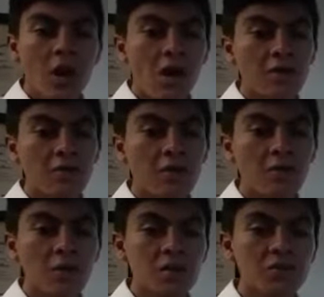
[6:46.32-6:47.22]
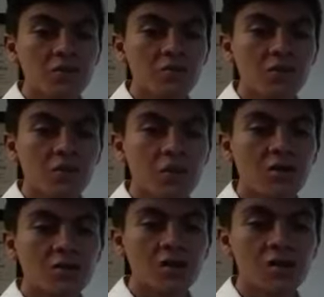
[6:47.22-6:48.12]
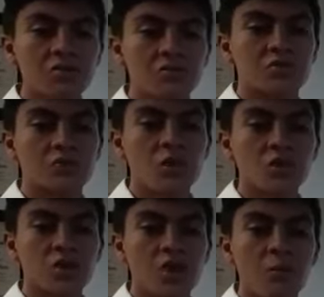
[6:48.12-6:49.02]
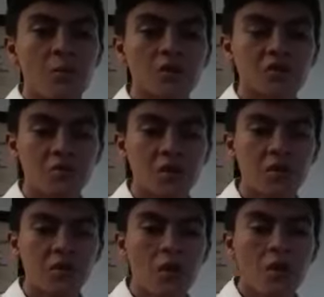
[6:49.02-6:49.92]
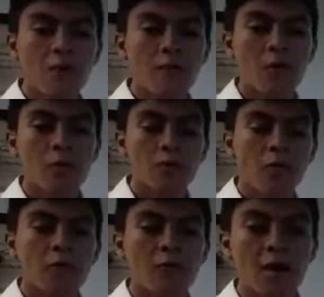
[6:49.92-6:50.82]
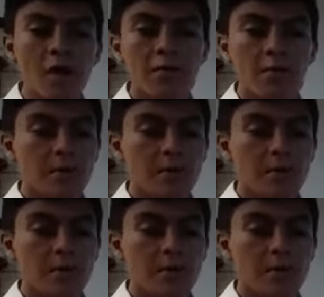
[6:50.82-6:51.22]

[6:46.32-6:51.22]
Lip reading: and the maximum tensile stress was approximately 4.5.